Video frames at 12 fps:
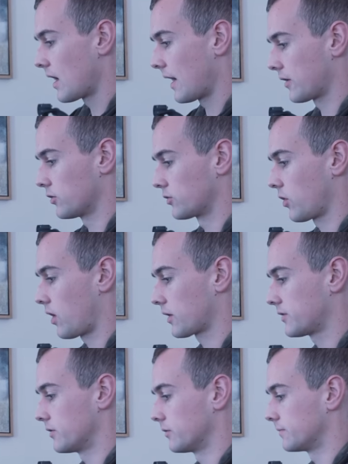I could
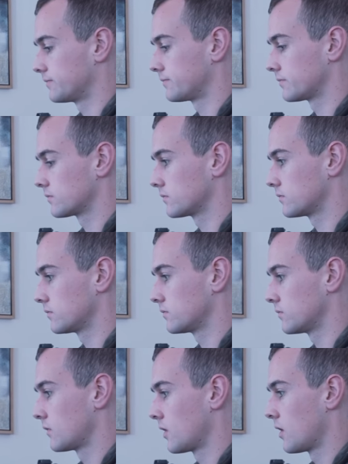talk to
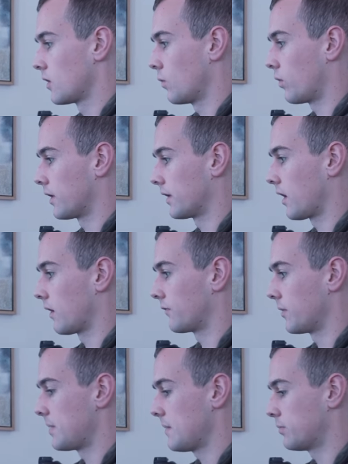one
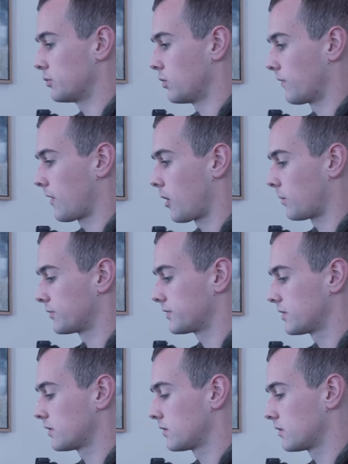of the people you have
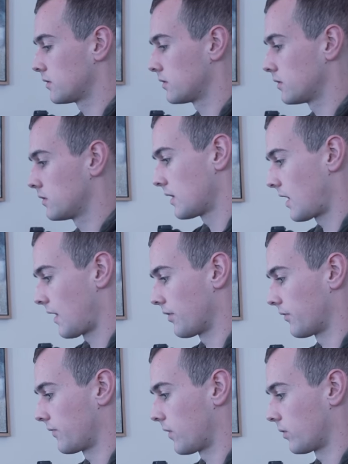helped on
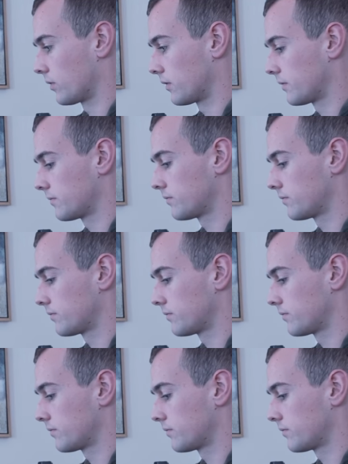the phone?